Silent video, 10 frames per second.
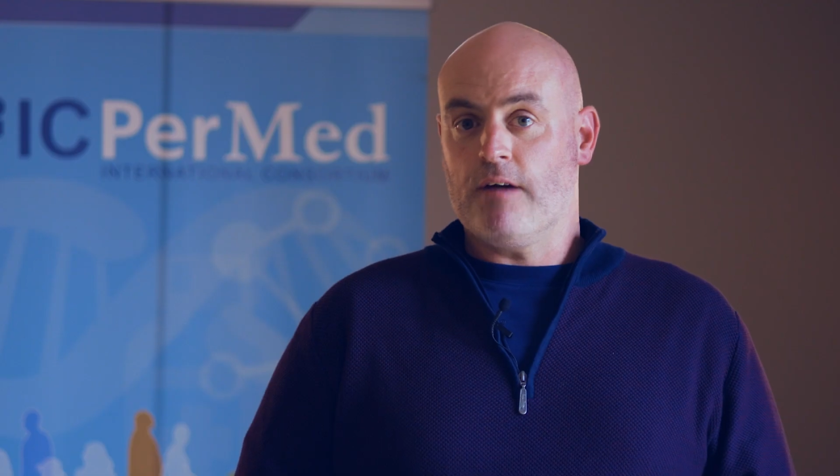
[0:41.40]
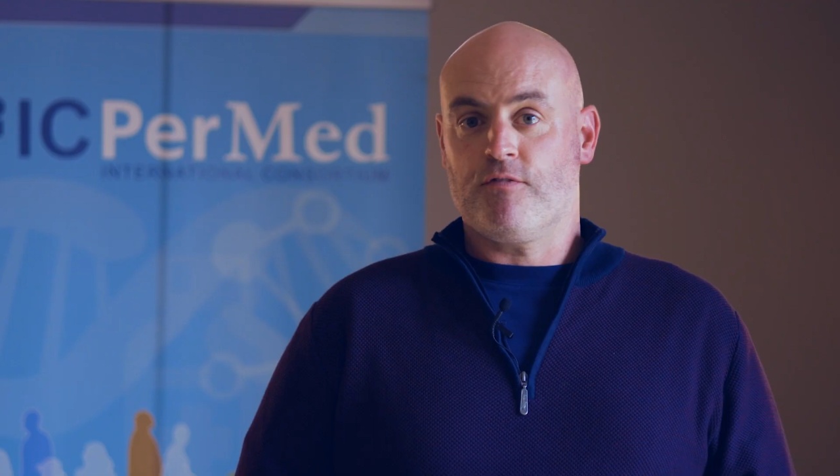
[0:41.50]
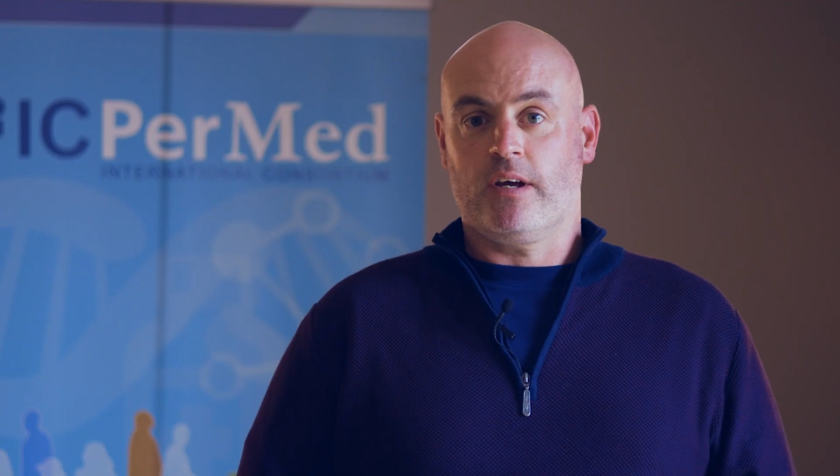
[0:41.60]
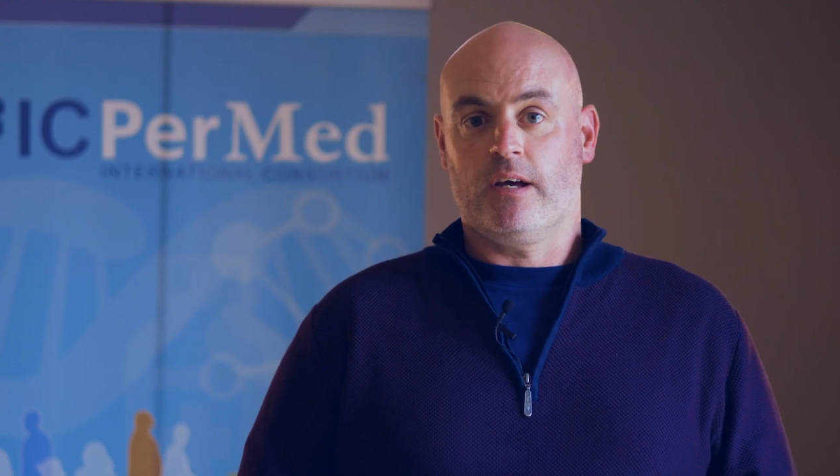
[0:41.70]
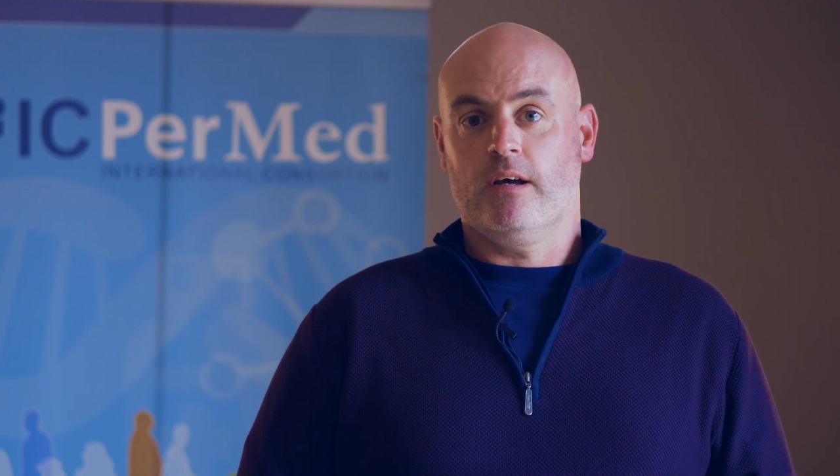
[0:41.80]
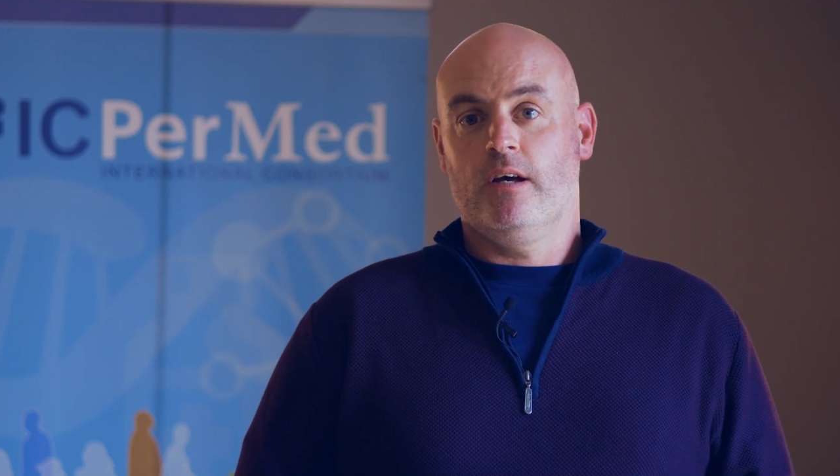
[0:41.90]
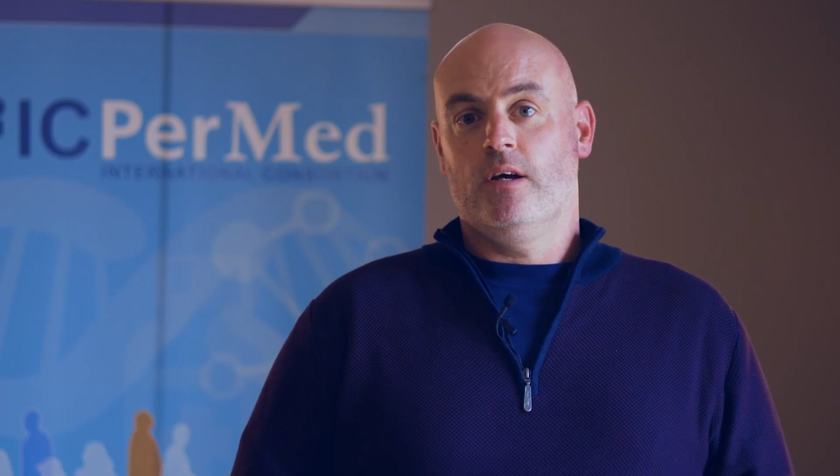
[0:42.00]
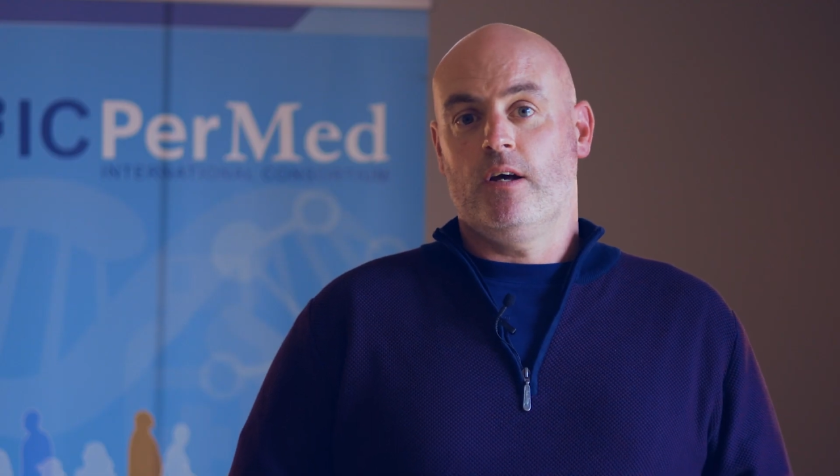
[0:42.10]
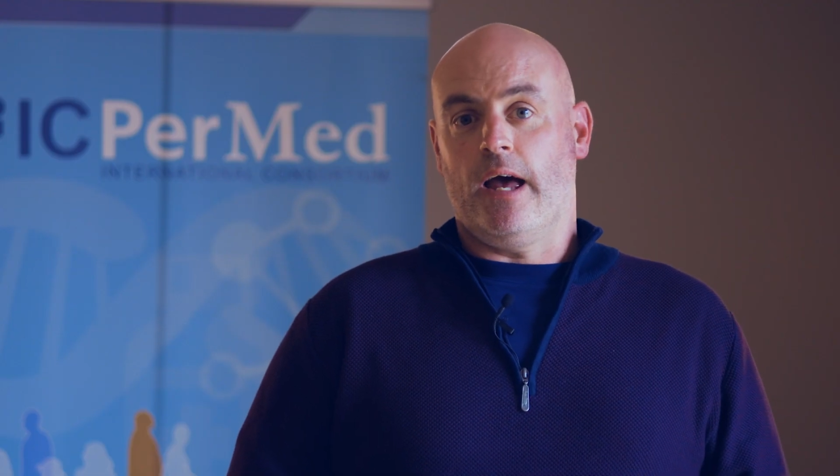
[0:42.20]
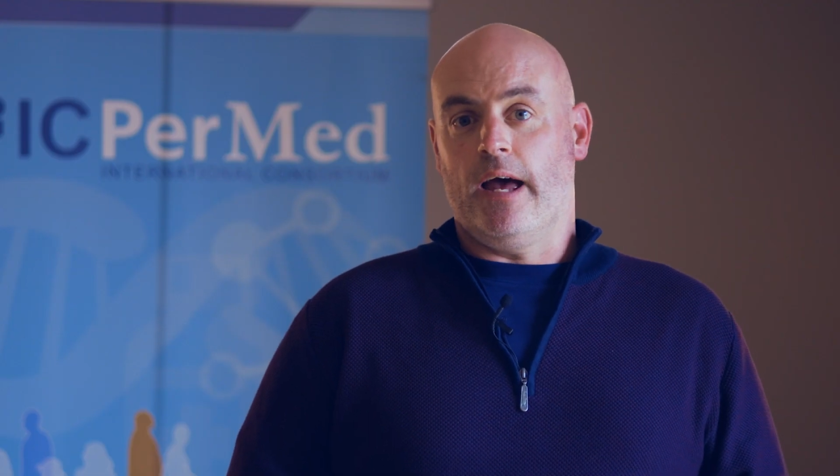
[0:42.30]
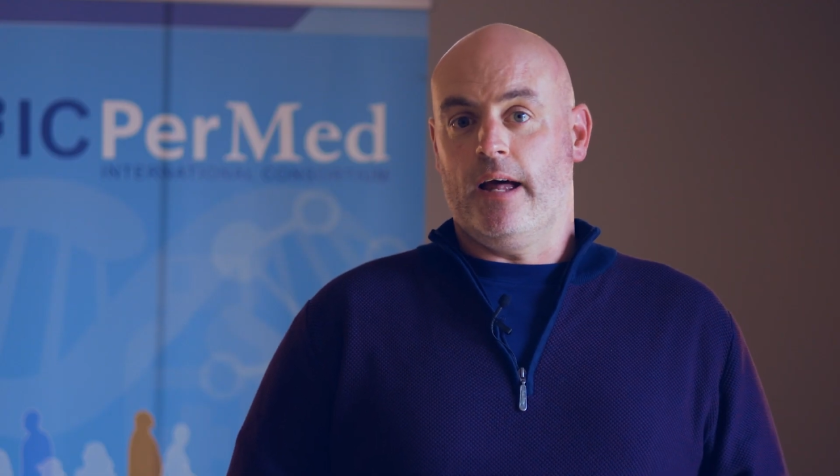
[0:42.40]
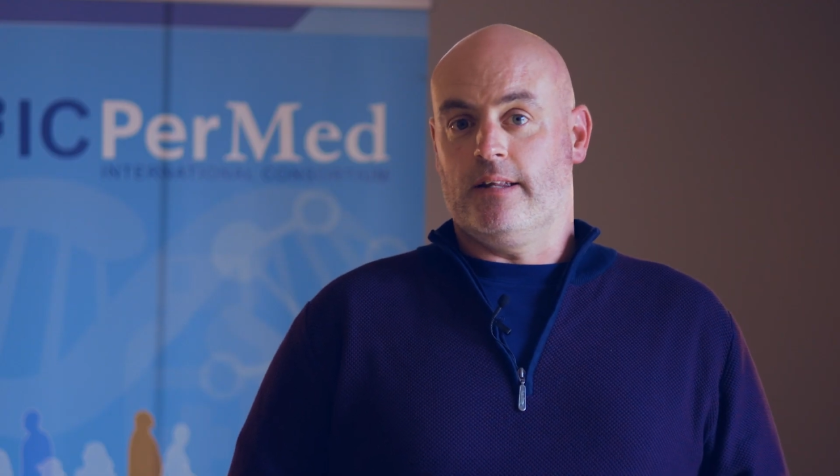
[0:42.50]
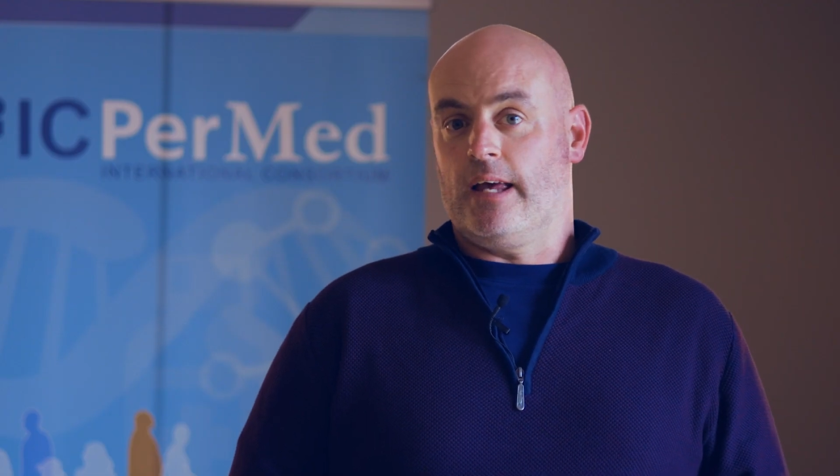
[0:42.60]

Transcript: Africa, the